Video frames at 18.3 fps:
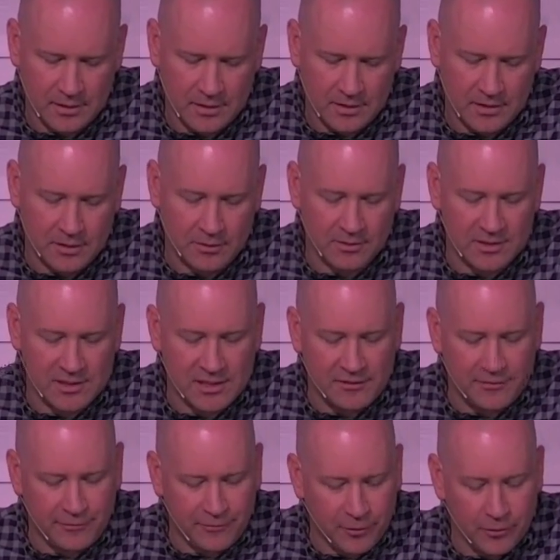There is
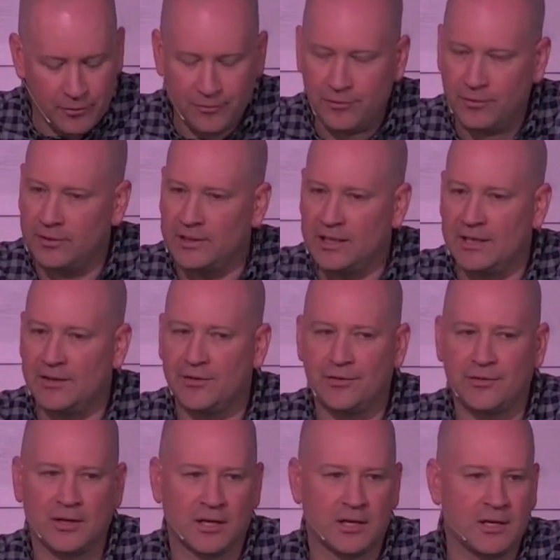a
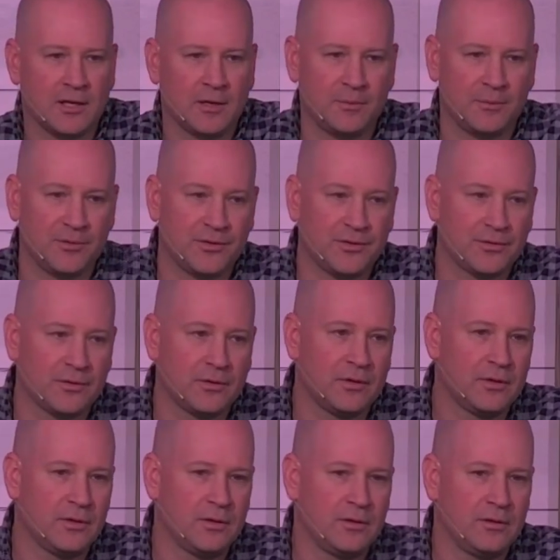fruitfulness that comes
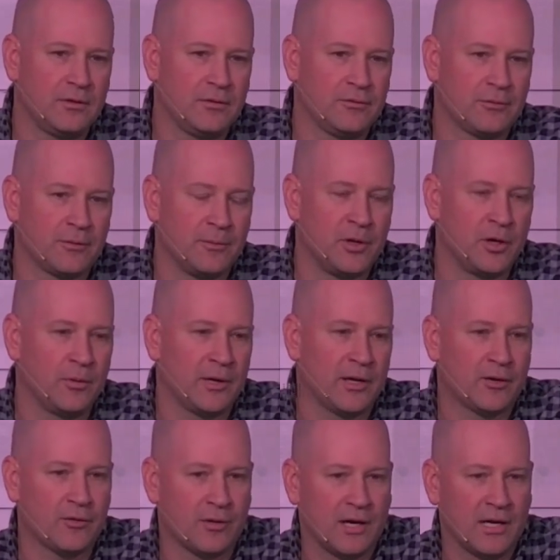from
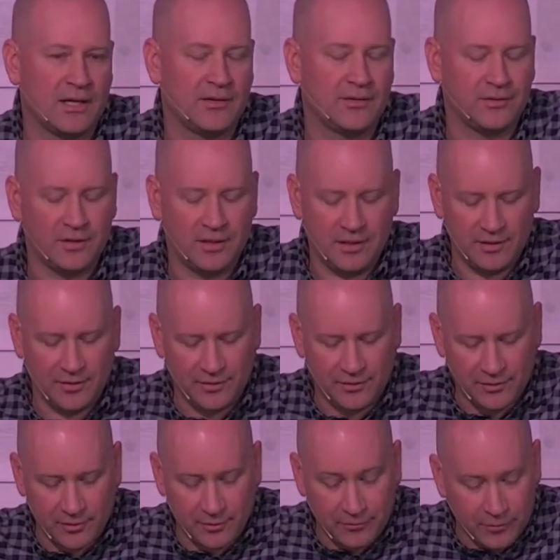knowing Christ, it
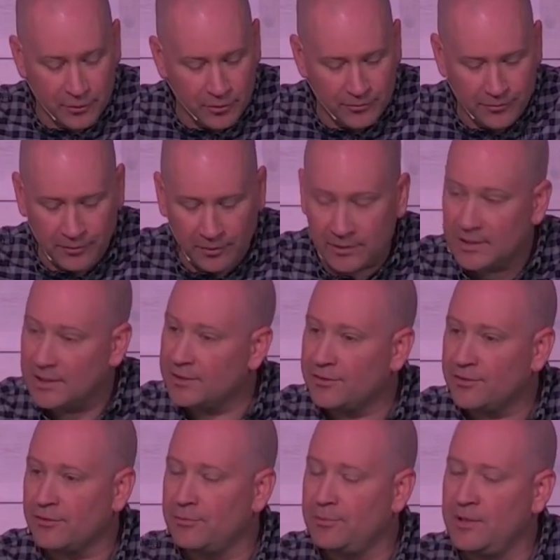is the
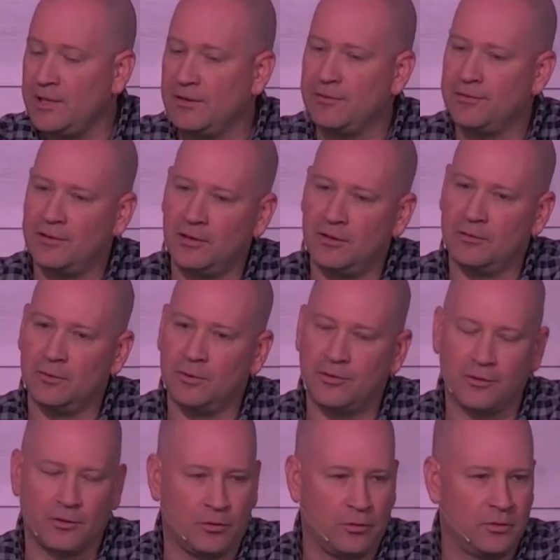fruitfulness of being filled
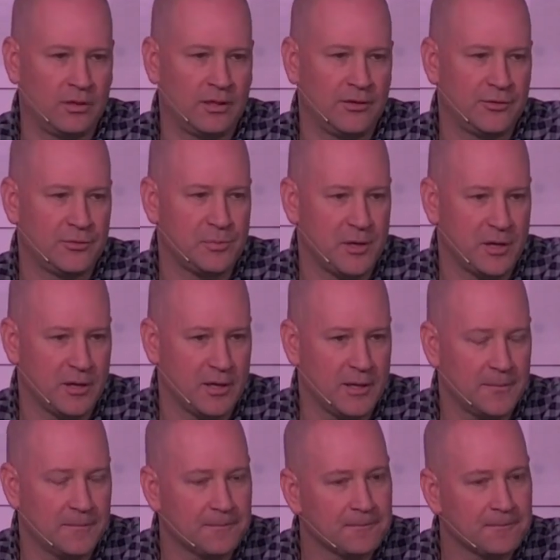with the Holy Spirit.